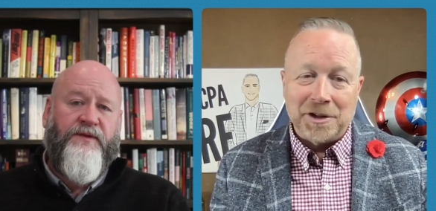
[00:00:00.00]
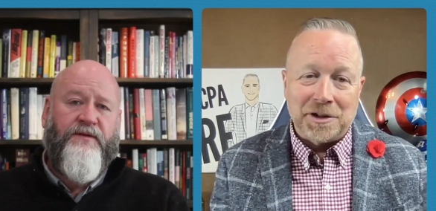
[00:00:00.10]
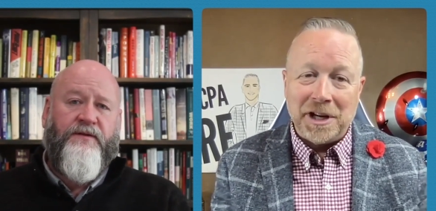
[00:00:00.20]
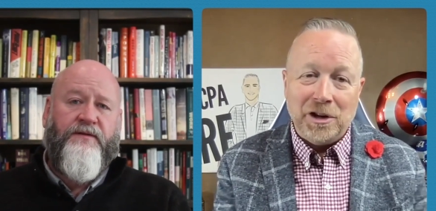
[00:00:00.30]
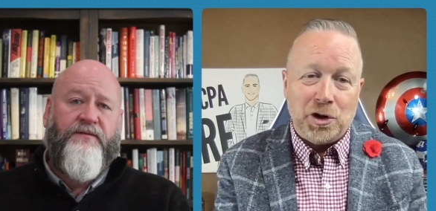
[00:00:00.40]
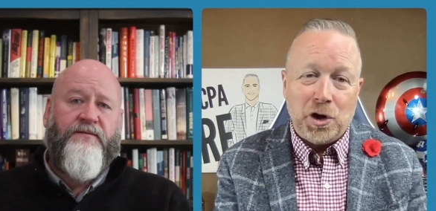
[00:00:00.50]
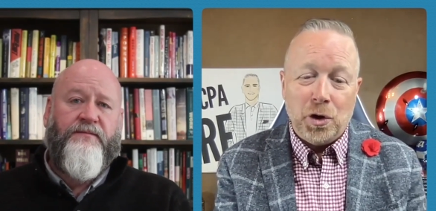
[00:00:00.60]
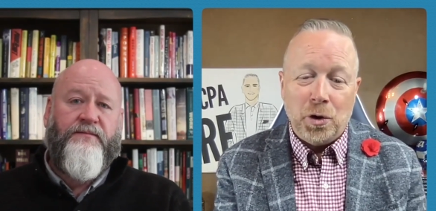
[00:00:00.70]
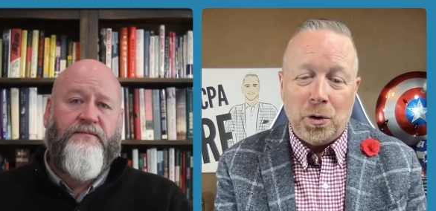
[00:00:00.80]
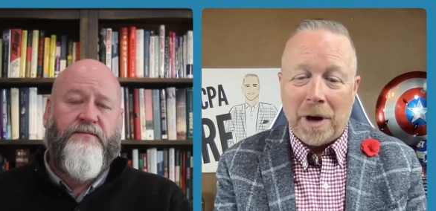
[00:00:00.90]
Speaker 1: just sees
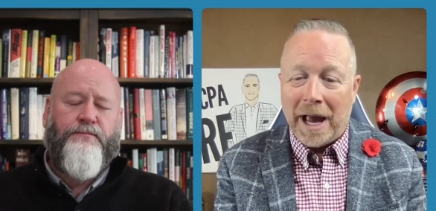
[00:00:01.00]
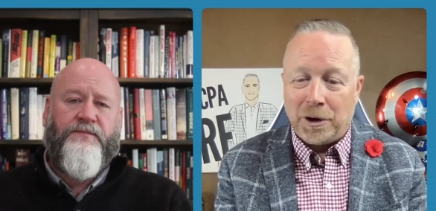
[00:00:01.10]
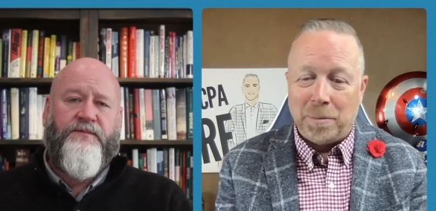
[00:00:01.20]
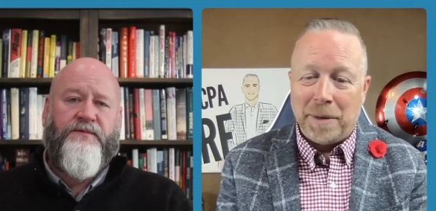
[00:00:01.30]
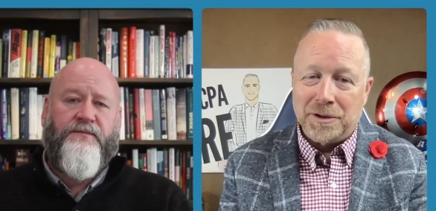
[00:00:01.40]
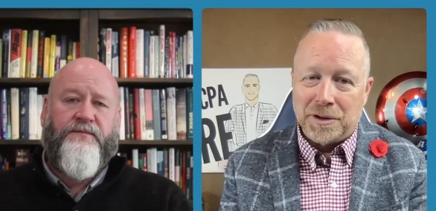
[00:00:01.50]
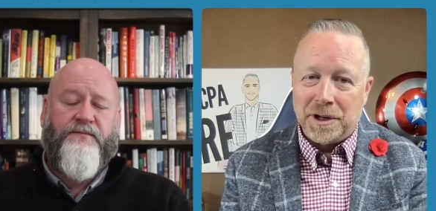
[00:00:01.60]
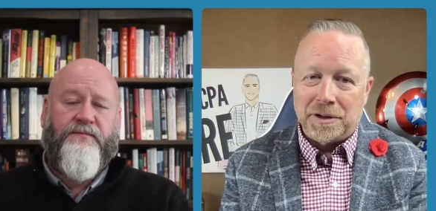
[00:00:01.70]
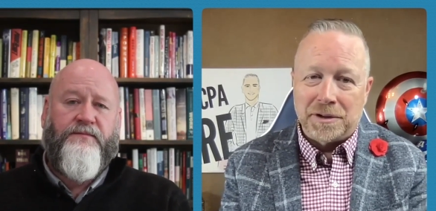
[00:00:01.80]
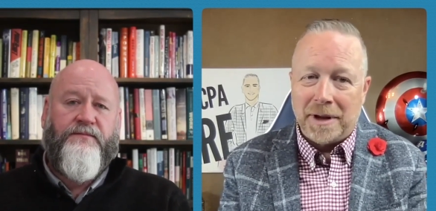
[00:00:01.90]
you and your
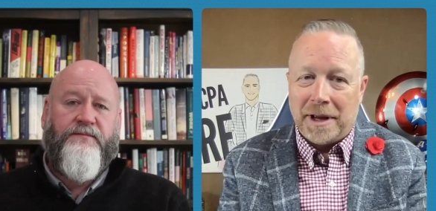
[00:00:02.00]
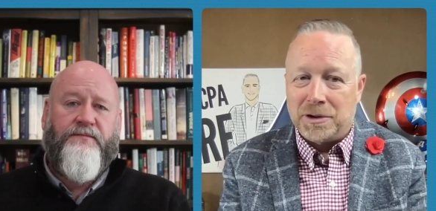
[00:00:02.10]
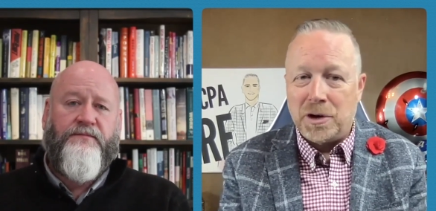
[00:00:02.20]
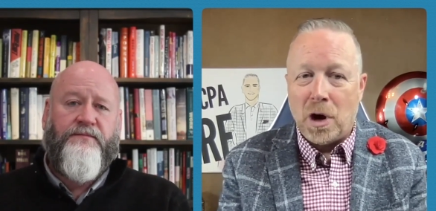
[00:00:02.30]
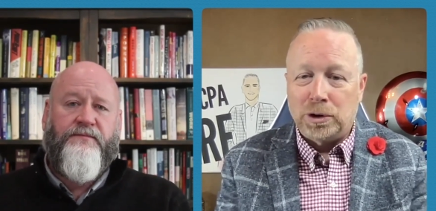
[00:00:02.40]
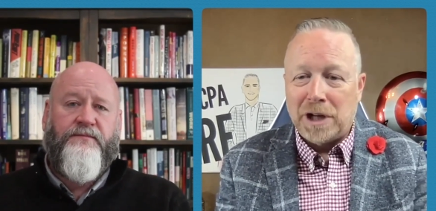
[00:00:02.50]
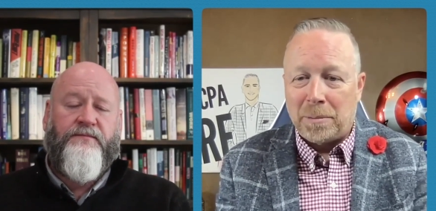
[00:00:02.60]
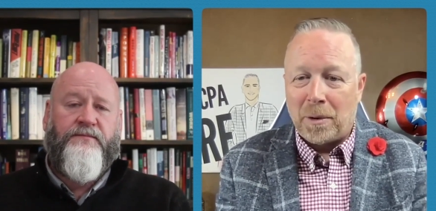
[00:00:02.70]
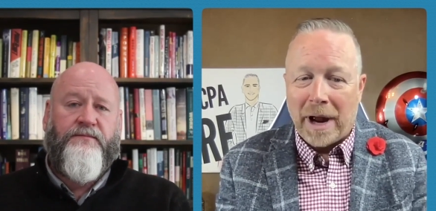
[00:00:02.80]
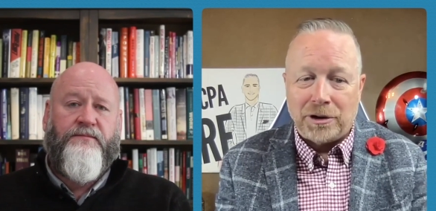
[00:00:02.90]
business as no
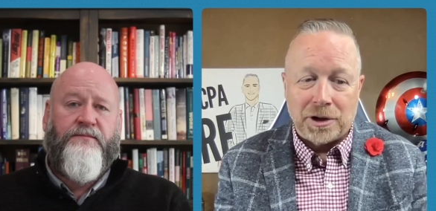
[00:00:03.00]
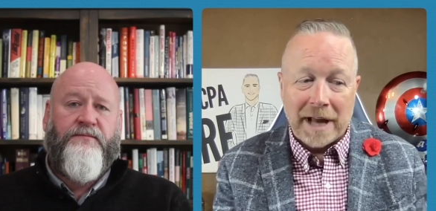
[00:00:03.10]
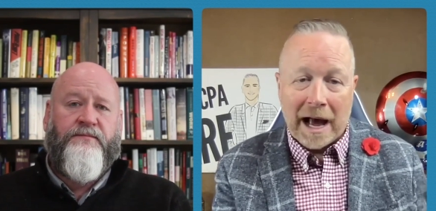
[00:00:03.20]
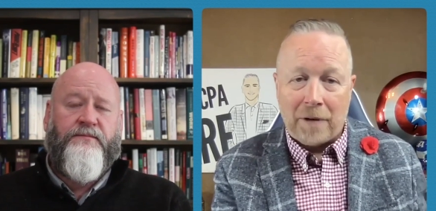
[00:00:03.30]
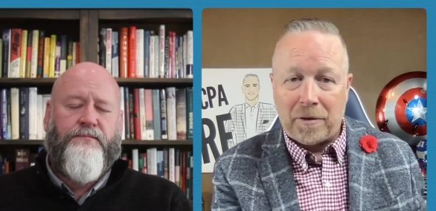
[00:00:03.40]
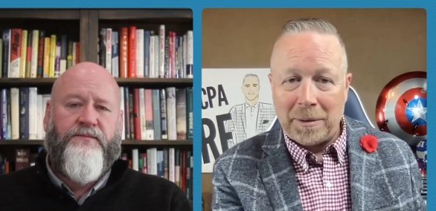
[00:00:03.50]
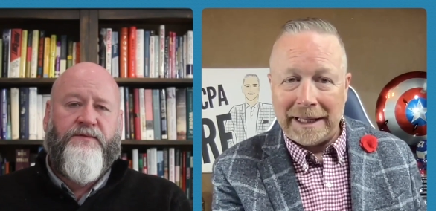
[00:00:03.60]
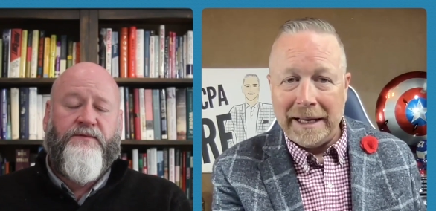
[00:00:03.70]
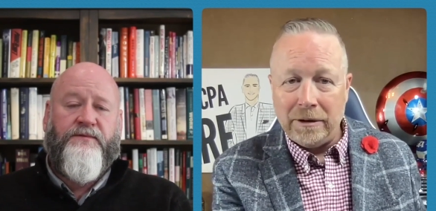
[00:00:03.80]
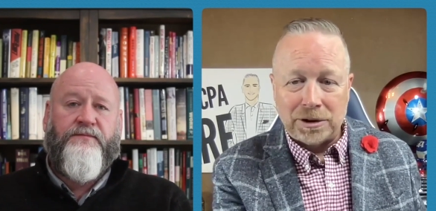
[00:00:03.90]
separation. Now, from a
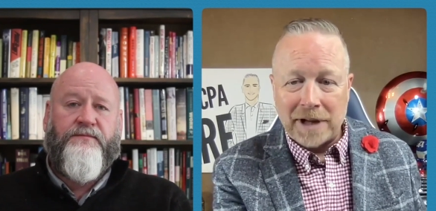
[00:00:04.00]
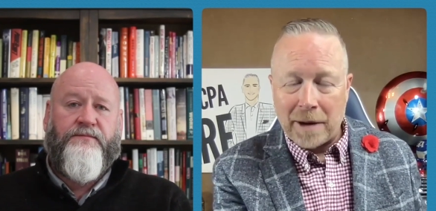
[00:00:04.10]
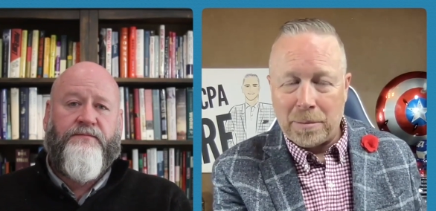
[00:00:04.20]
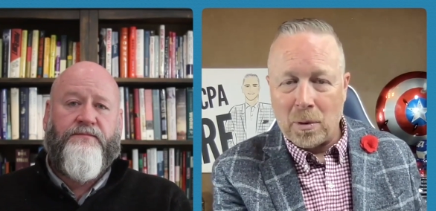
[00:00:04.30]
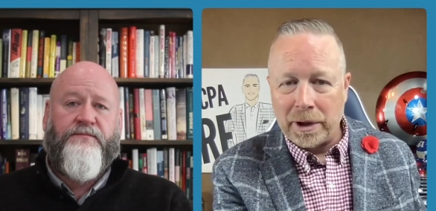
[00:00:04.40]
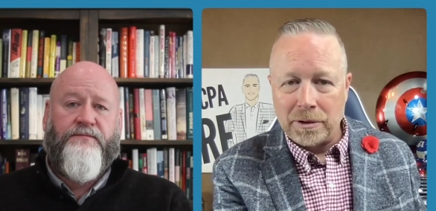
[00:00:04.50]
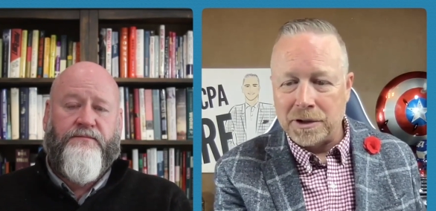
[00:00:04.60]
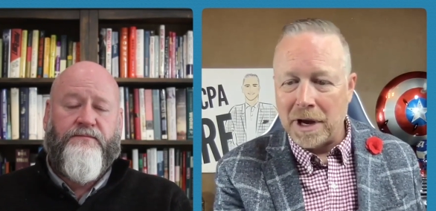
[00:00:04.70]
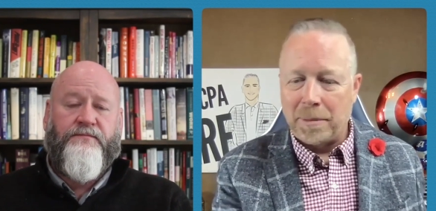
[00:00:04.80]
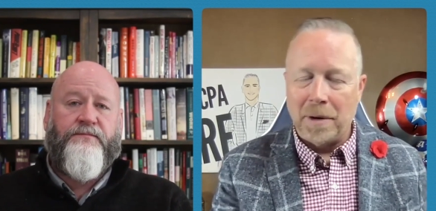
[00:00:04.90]
legal standpoint, you're
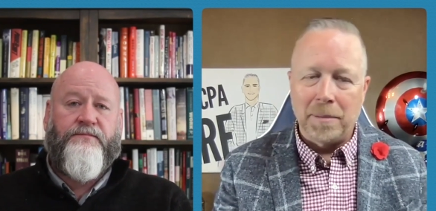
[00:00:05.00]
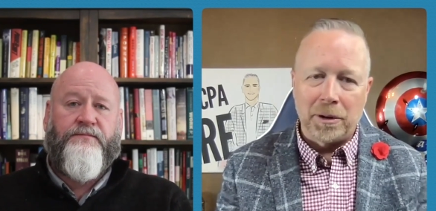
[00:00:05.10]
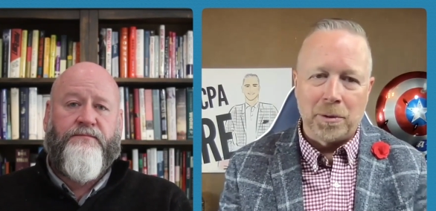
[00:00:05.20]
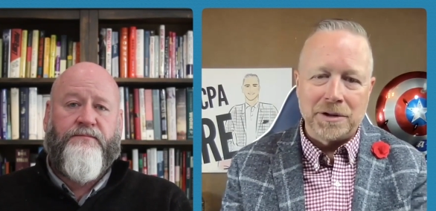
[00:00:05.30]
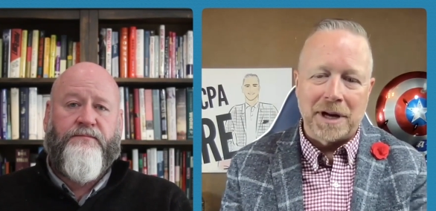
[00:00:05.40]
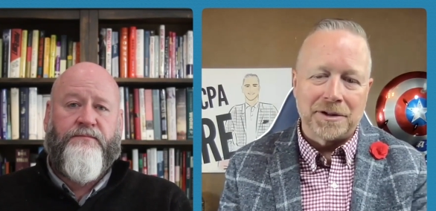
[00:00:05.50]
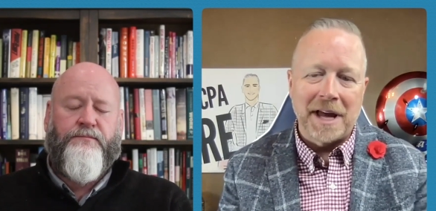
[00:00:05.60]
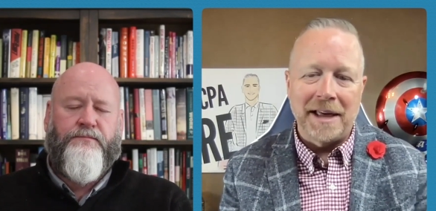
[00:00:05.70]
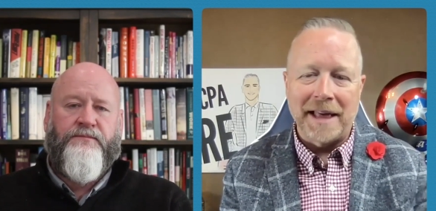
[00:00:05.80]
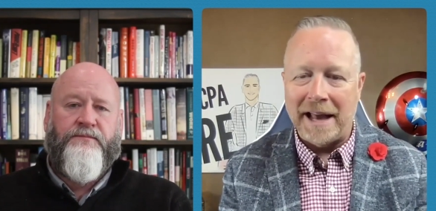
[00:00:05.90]
separate. But the reason I
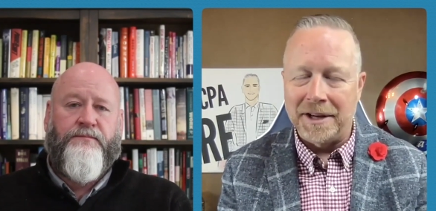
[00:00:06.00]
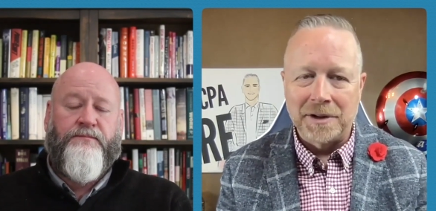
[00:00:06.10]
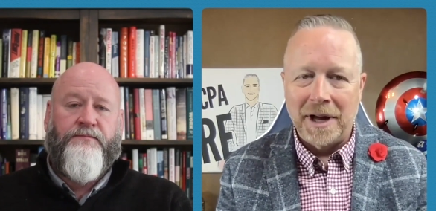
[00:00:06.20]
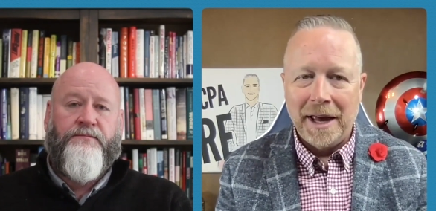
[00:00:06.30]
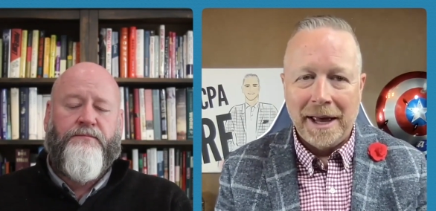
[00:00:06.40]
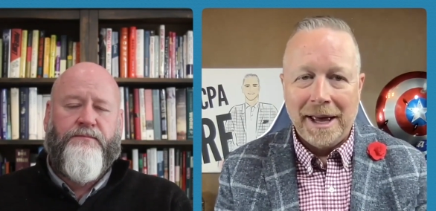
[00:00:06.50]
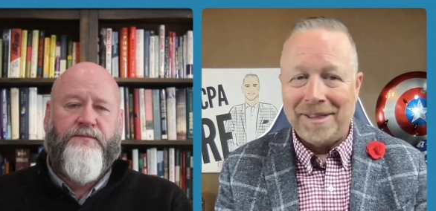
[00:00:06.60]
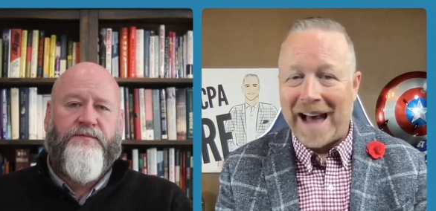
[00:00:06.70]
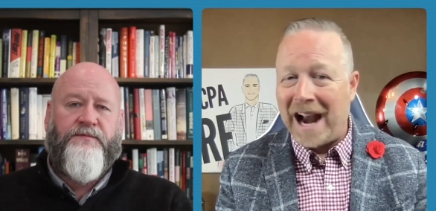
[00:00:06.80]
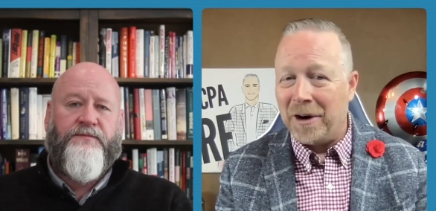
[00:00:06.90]
say that is
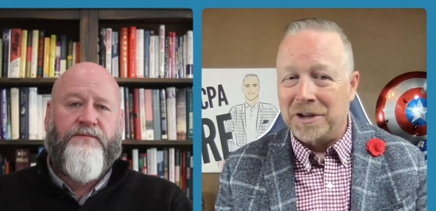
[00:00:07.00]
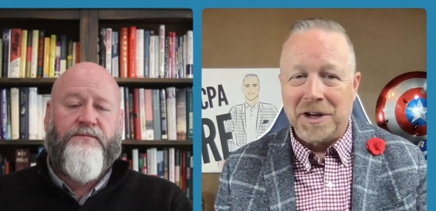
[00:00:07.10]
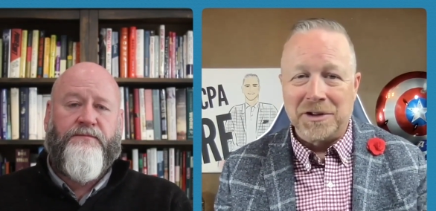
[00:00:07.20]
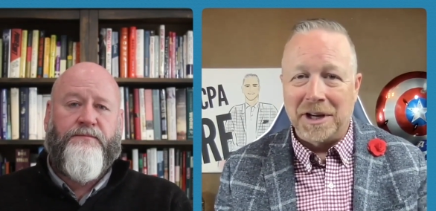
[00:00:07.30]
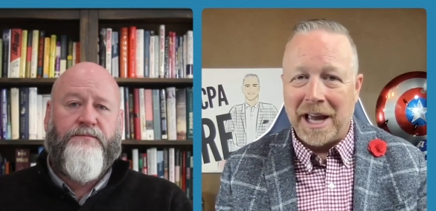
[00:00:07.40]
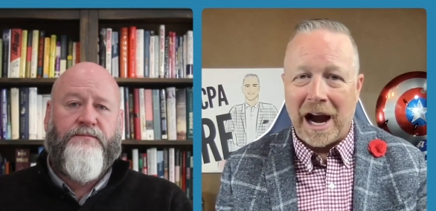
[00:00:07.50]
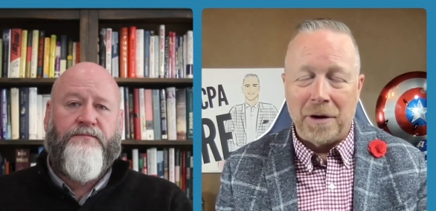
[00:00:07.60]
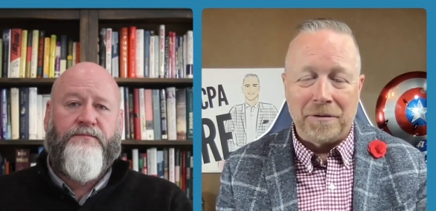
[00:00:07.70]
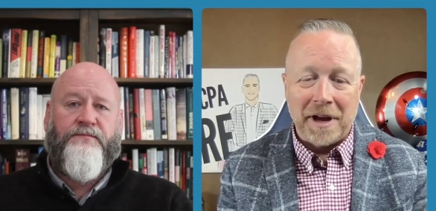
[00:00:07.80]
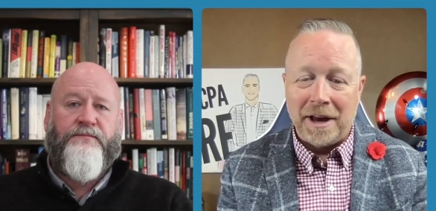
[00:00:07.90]
the IRS doesn't care if